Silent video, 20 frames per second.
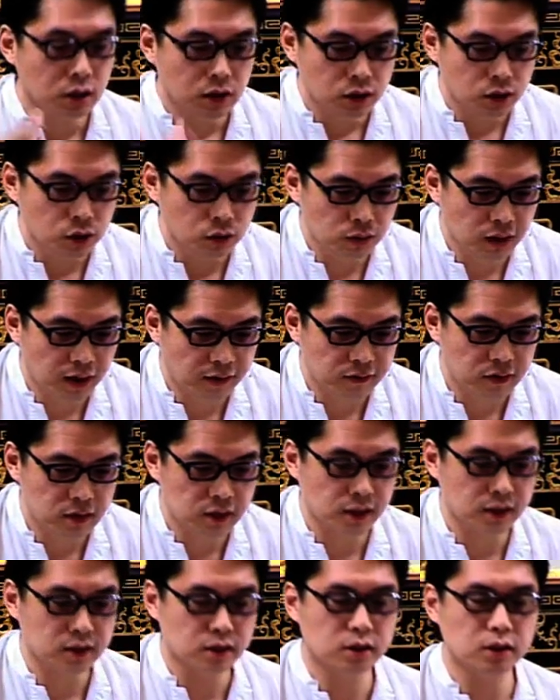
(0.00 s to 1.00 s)
you have to
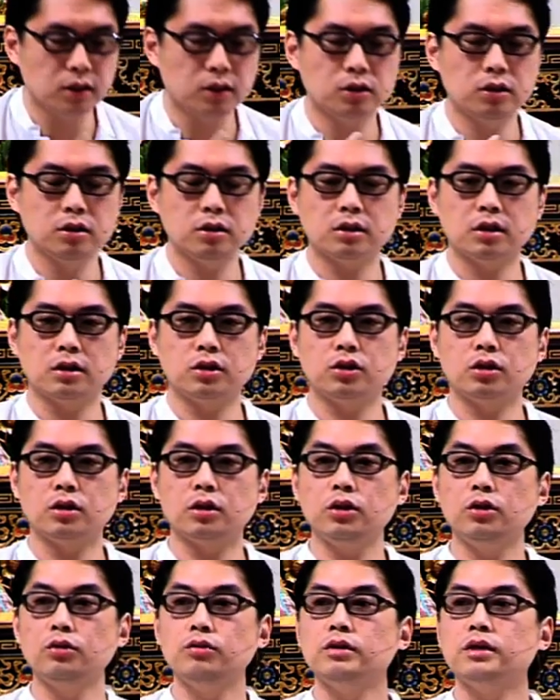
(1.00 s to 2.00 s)
take the teachings and
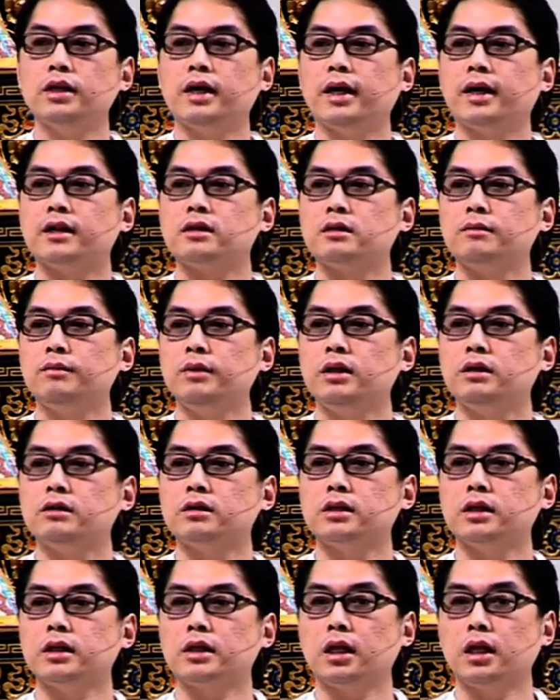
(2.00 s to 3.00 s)
use that as a meter
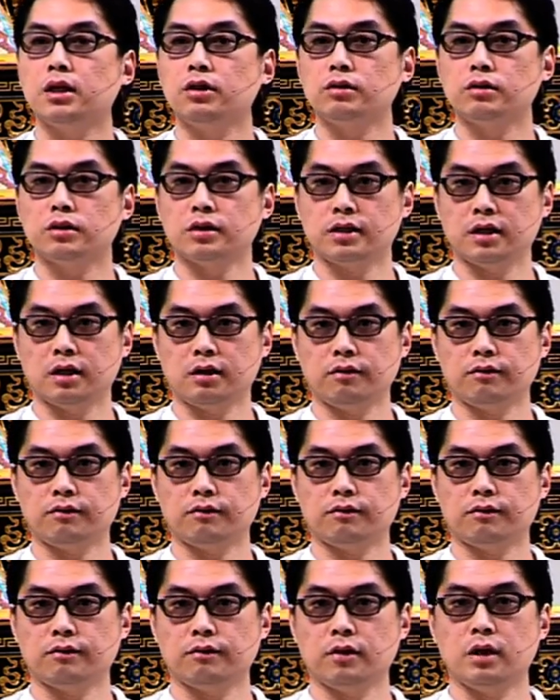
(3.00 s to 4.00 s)
stick in yourself.
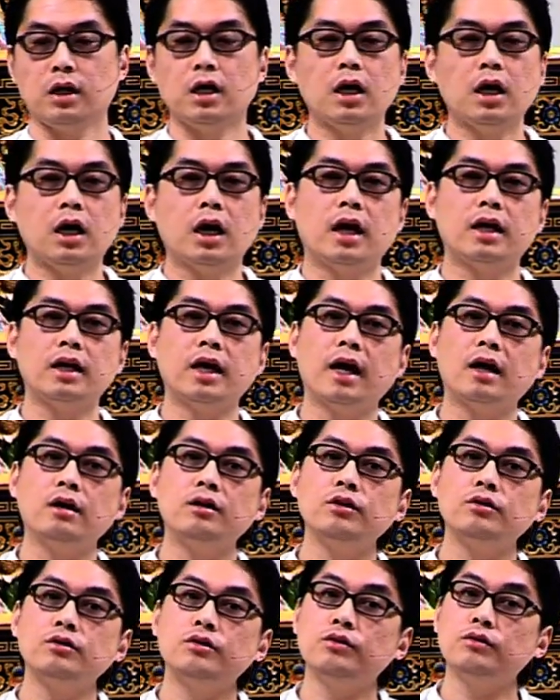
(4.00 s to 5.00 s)
And how do
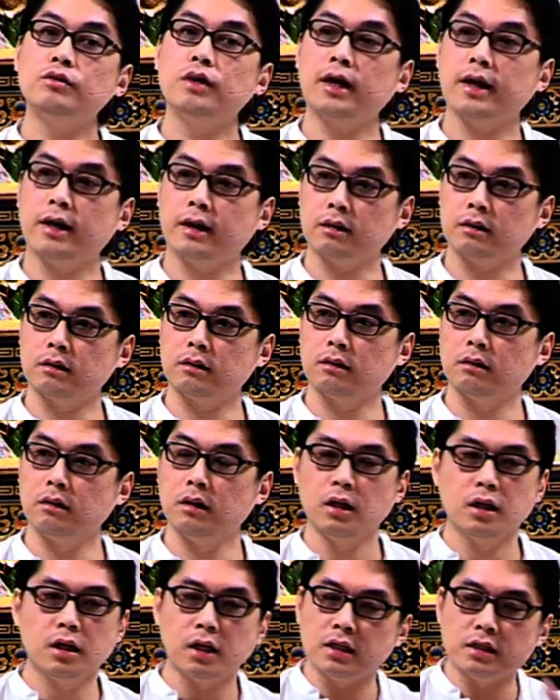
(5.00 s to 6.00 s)
you do that?
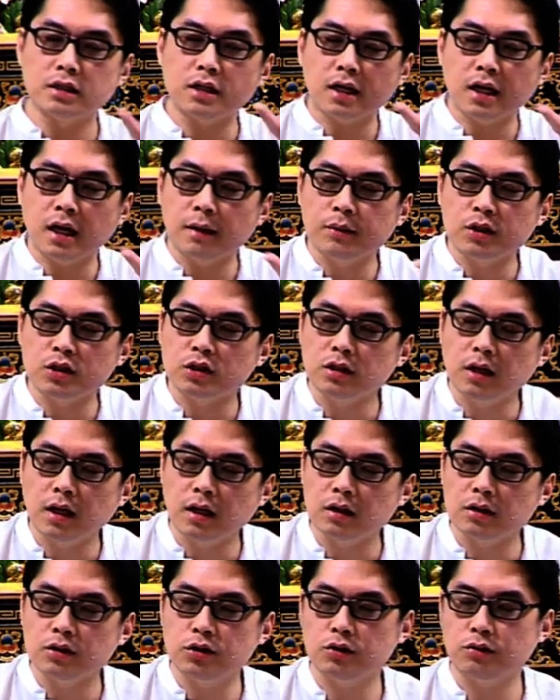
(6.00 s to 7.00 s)
It's not how much
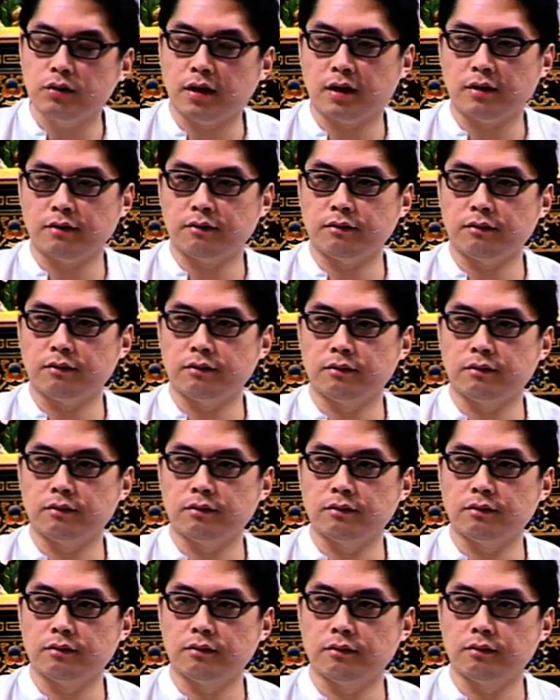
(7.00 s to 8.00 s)
knowledge you have.
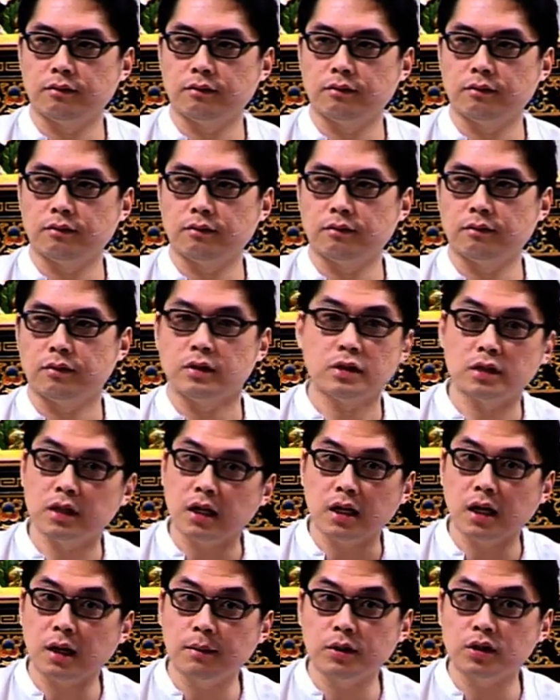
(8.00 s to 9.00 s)
It's
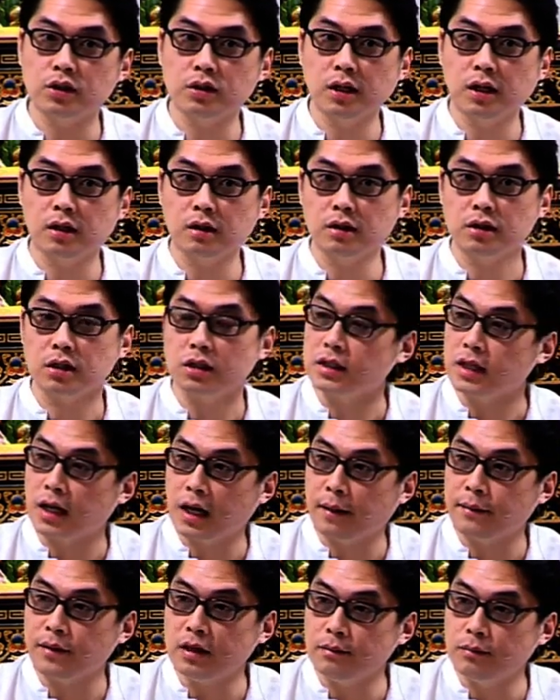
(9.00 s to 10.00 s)
not how much knowledge. It's not
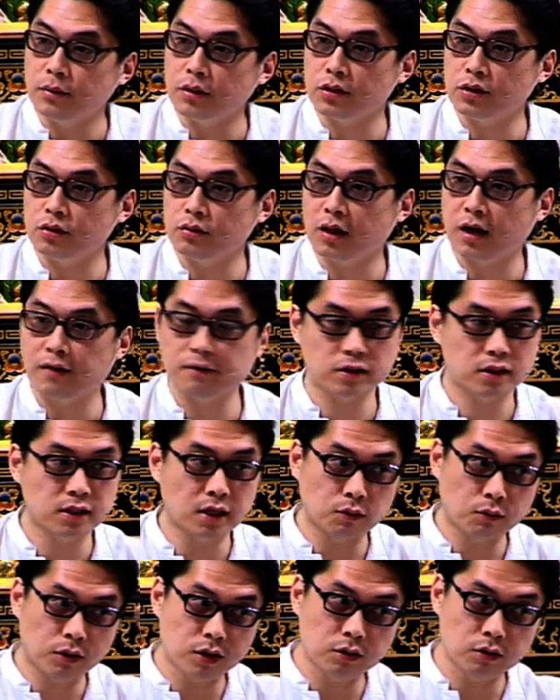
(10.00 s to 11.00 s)
how many books you have. It's
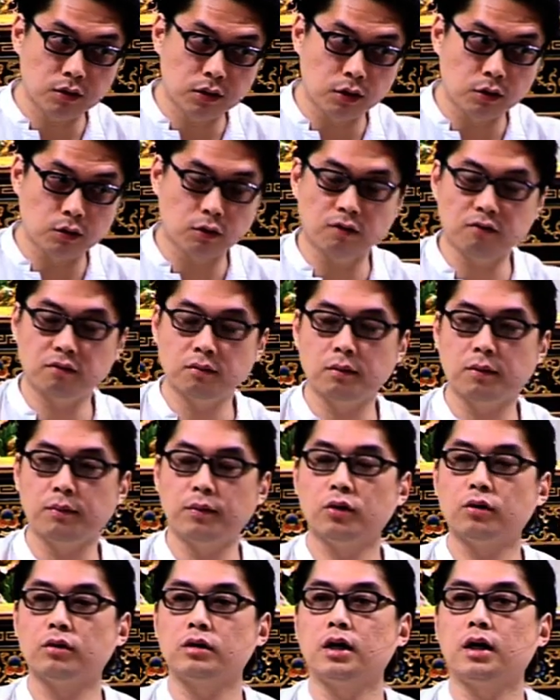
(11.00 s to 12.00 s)
not whether you can quote from a
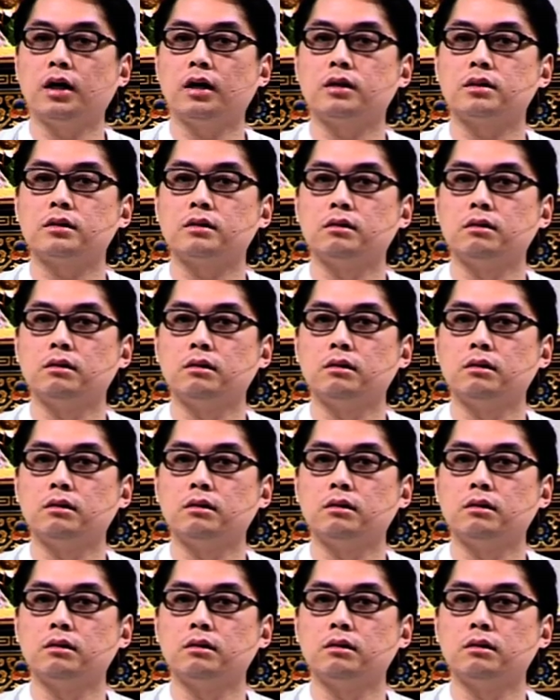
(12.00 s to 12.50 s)
book or not.